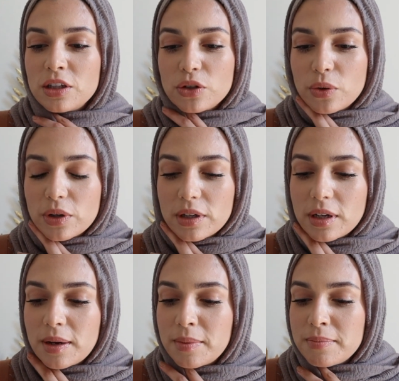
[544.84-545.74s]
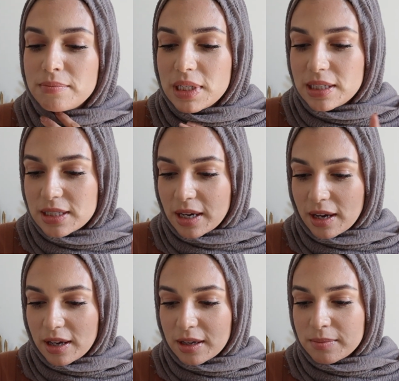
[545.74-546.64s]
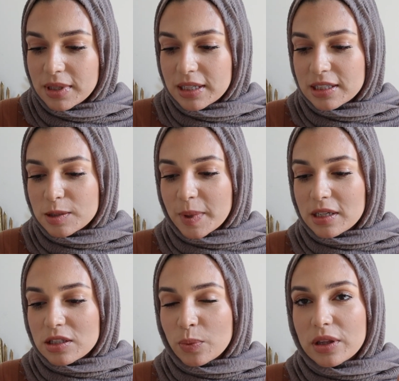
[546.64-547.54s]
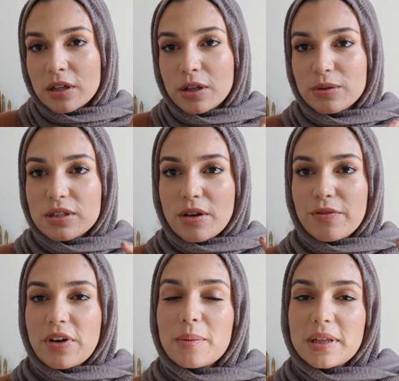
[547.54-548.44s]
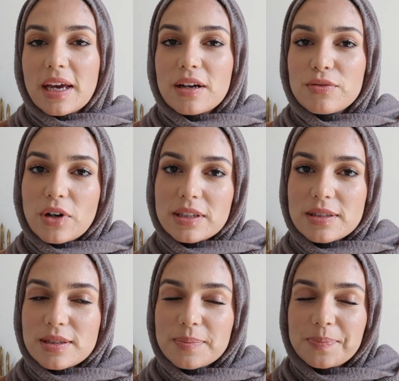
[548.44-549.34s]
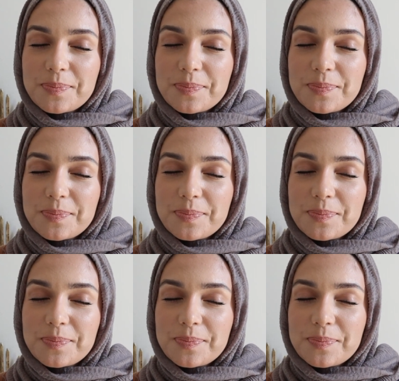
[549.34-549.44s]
Your me time is spent with close family and friends.